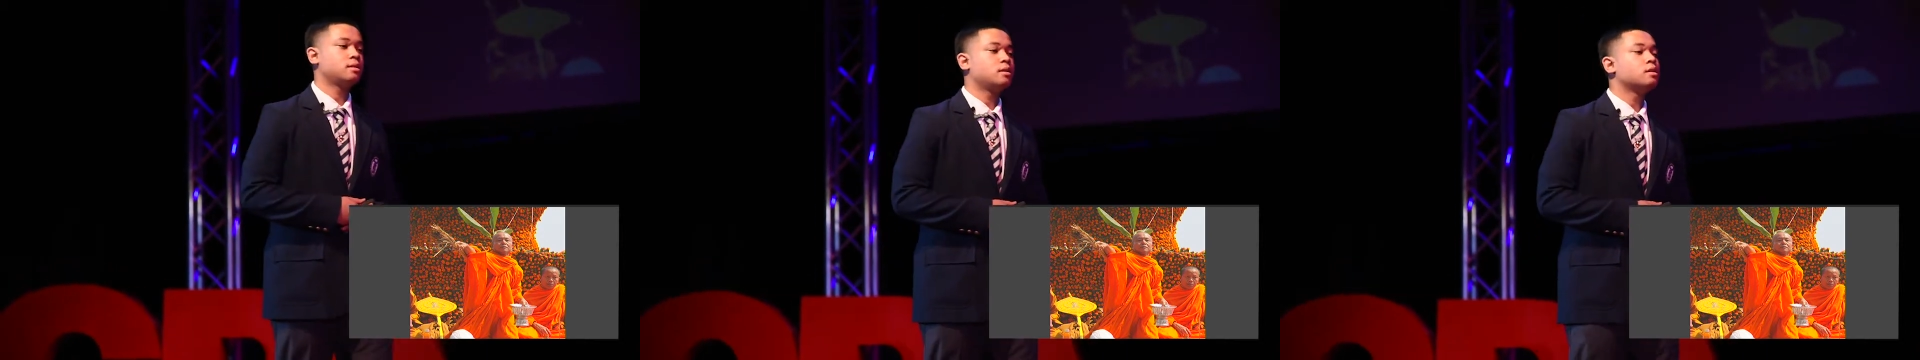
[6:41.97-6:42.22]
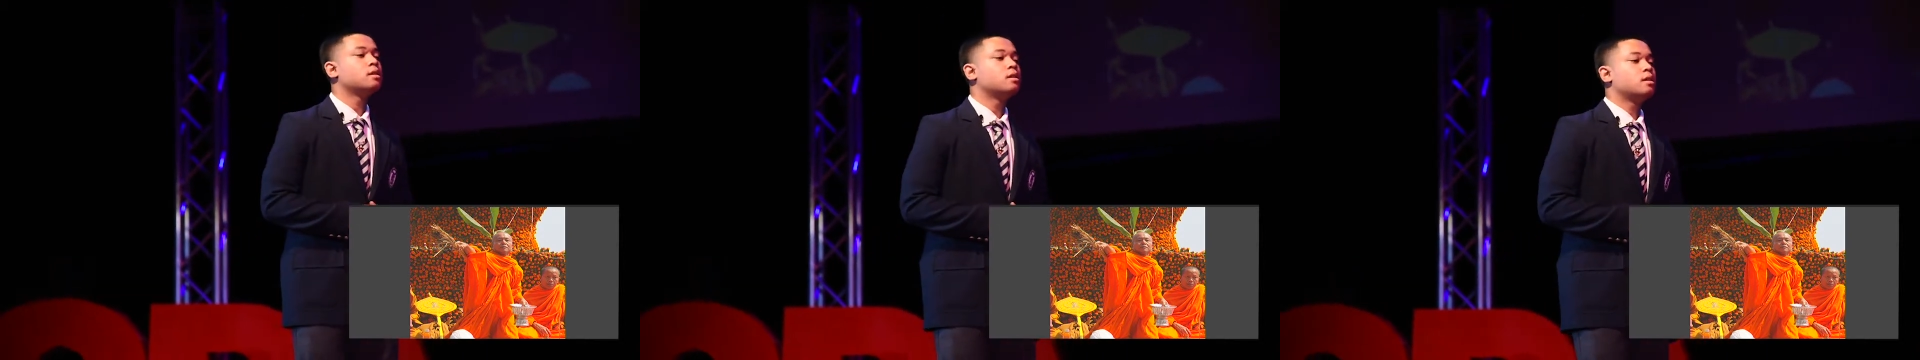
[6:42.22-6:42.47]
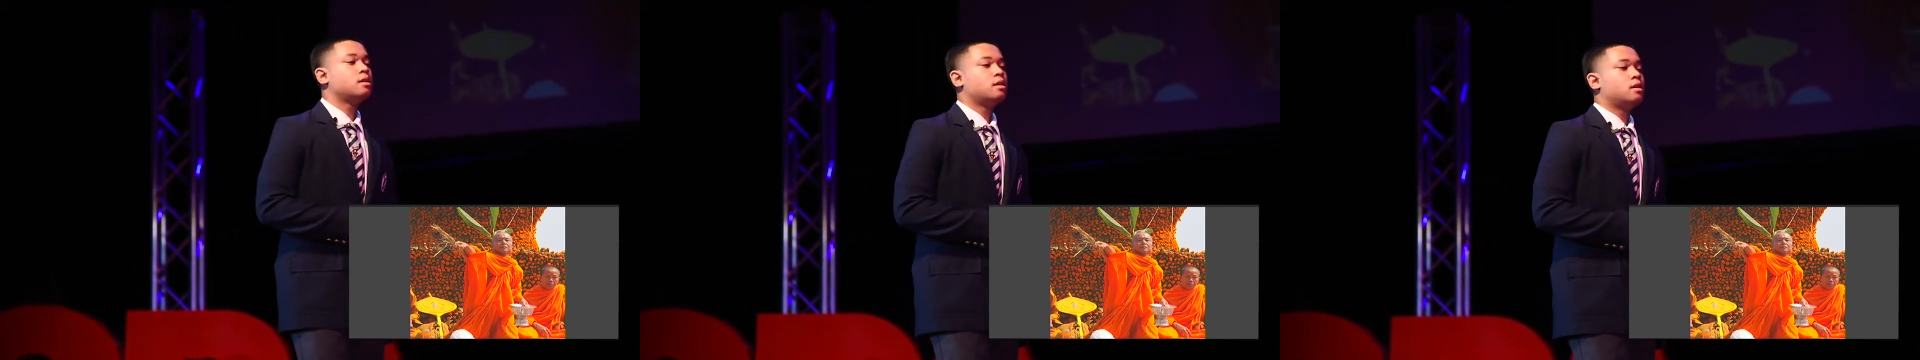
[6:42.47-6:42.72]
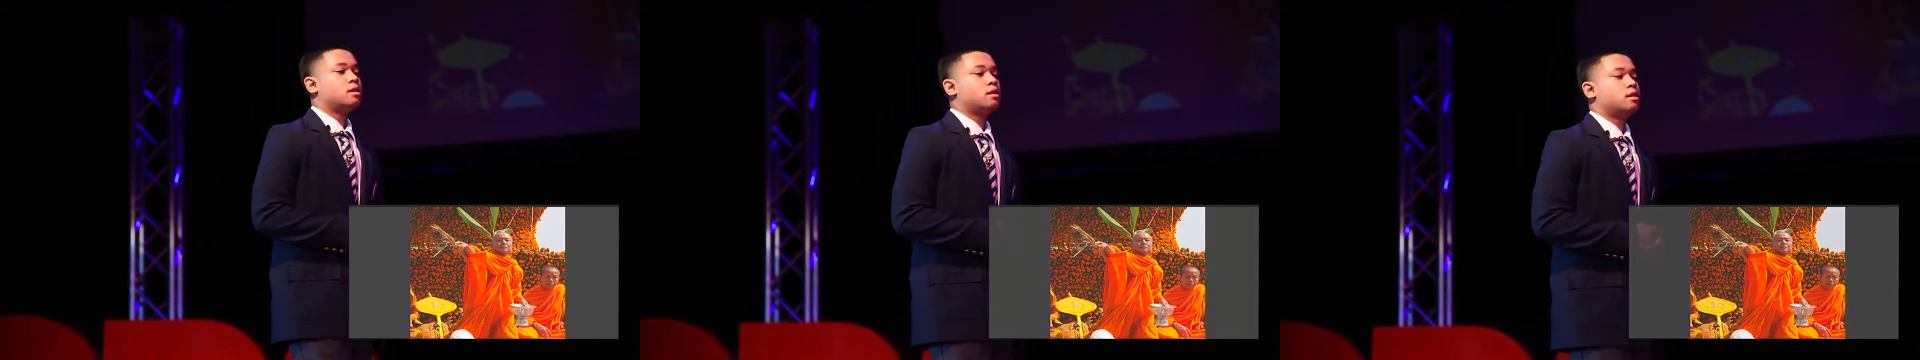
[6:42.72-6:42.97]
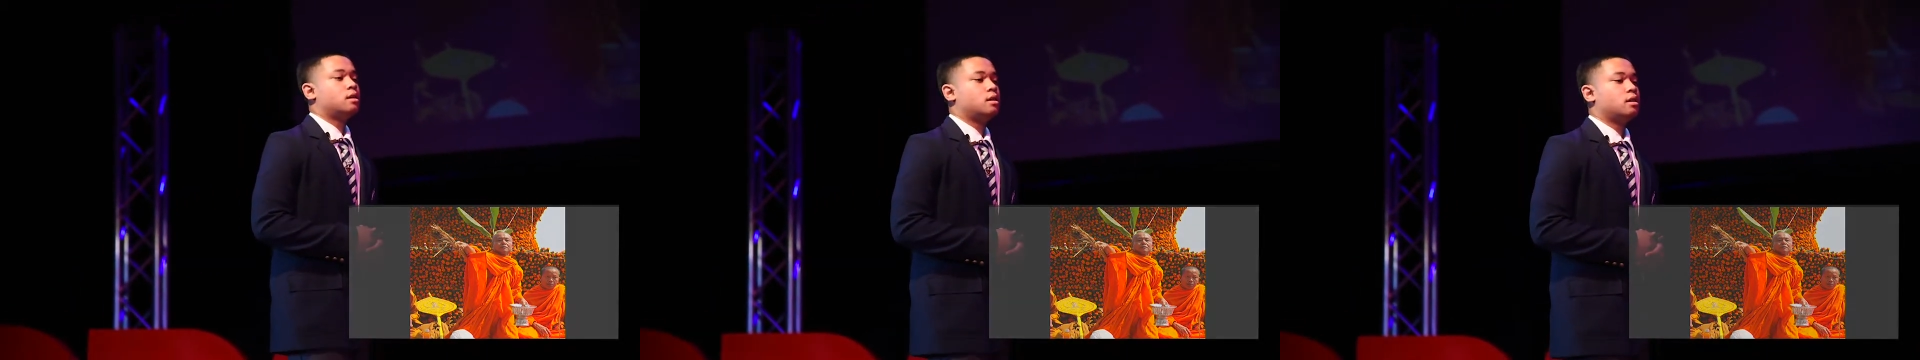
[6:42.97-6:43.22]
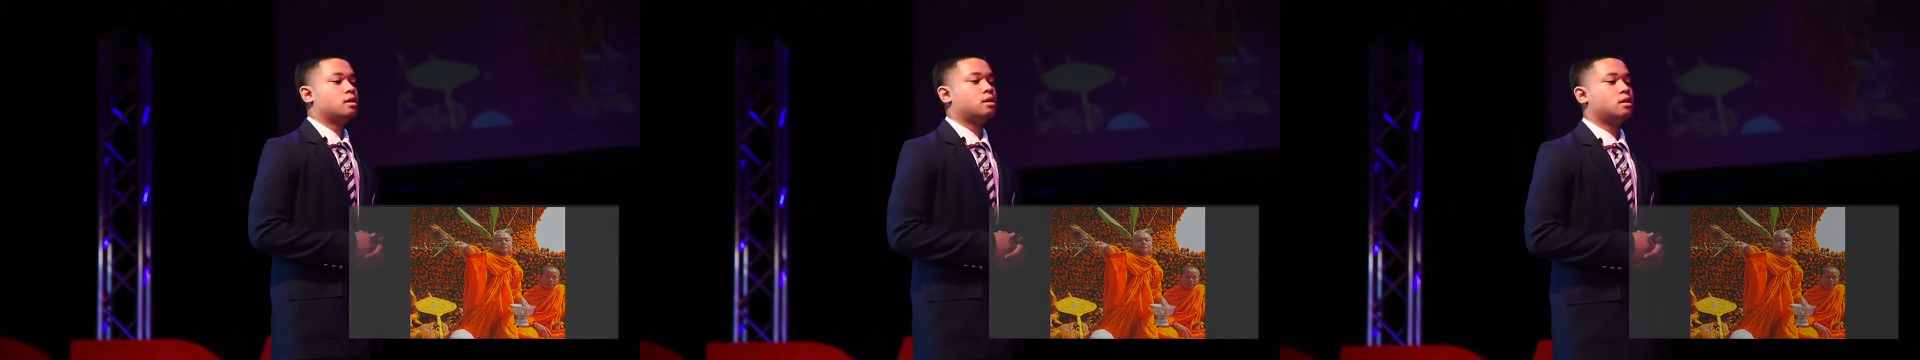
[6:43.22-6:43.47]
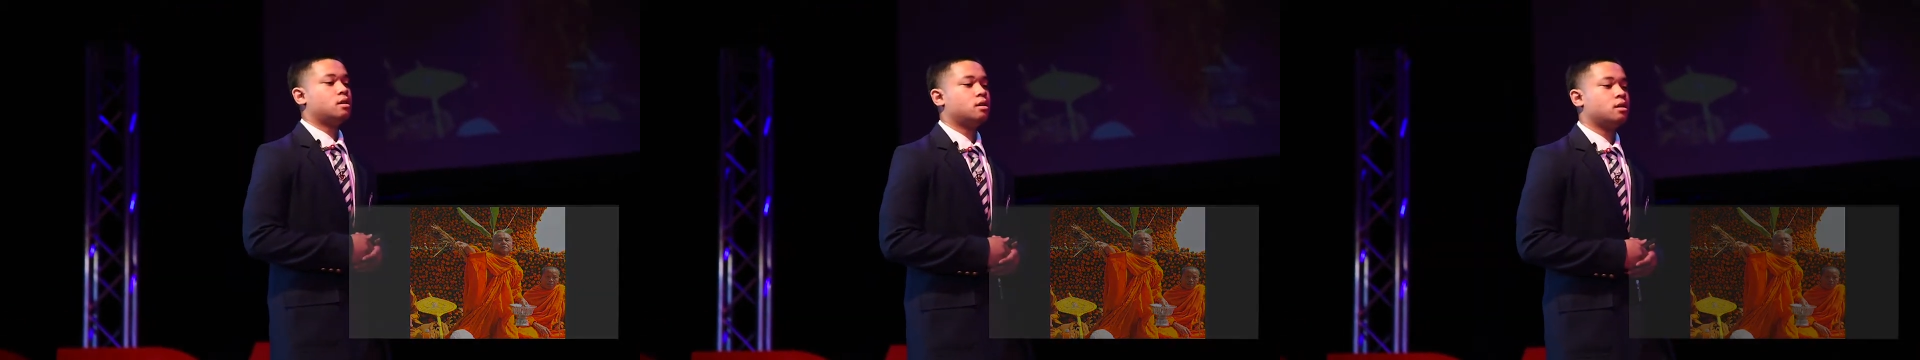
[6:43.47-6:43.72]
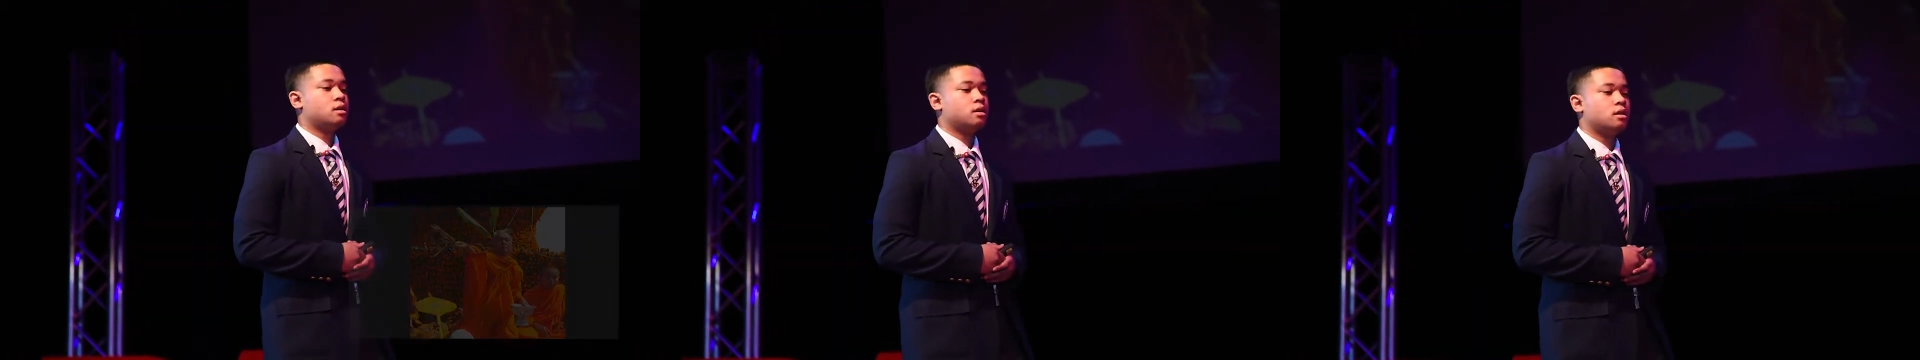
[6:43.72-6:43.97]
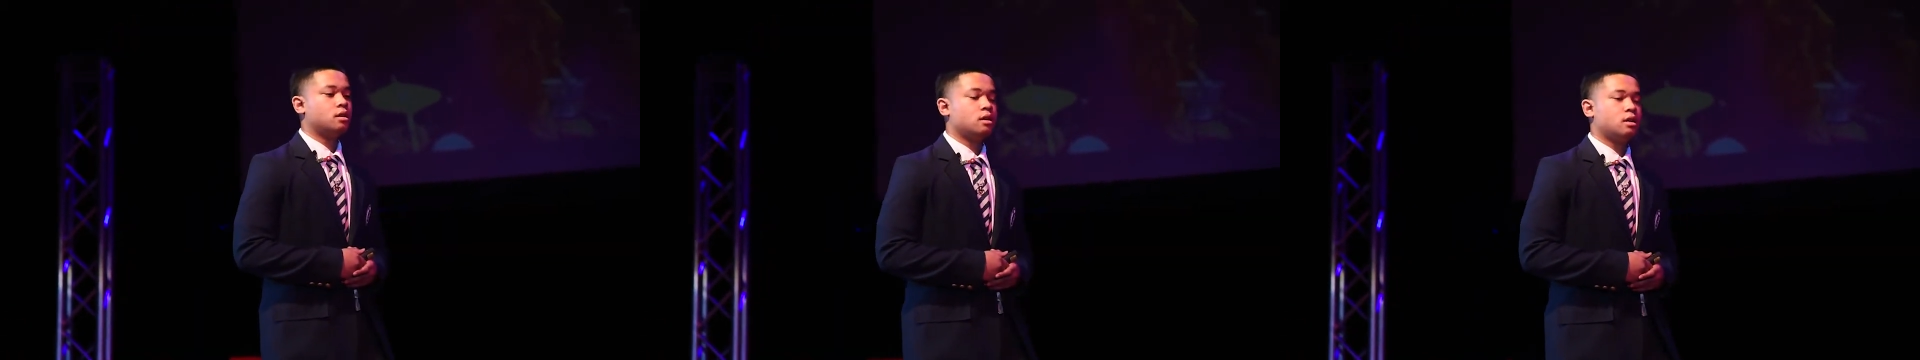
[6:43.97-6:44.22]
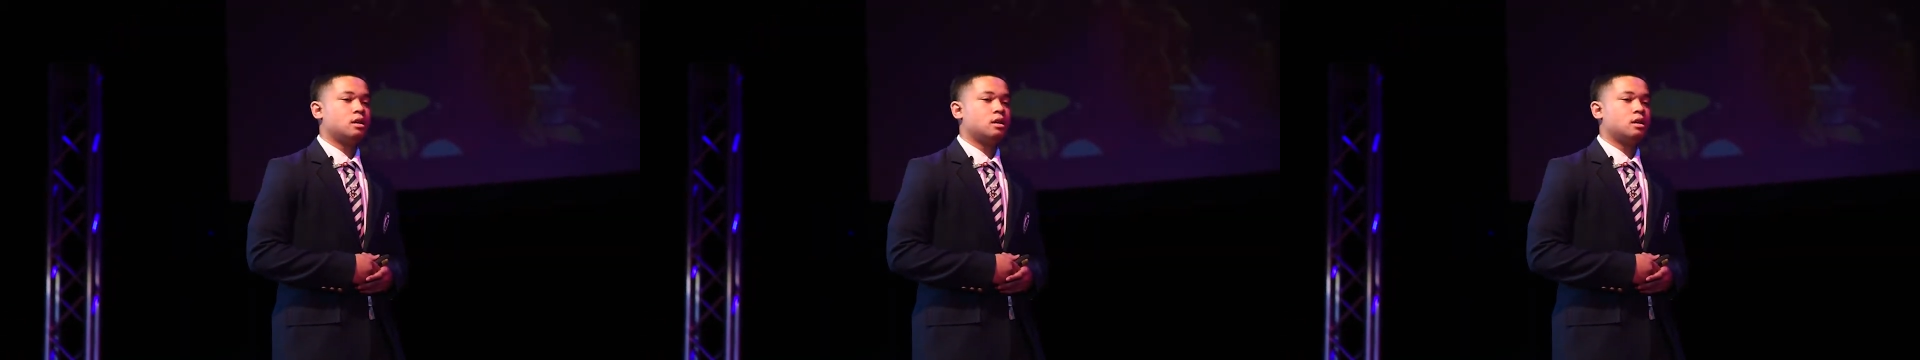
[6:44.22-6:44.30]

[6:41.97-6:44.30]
Nobody speaks.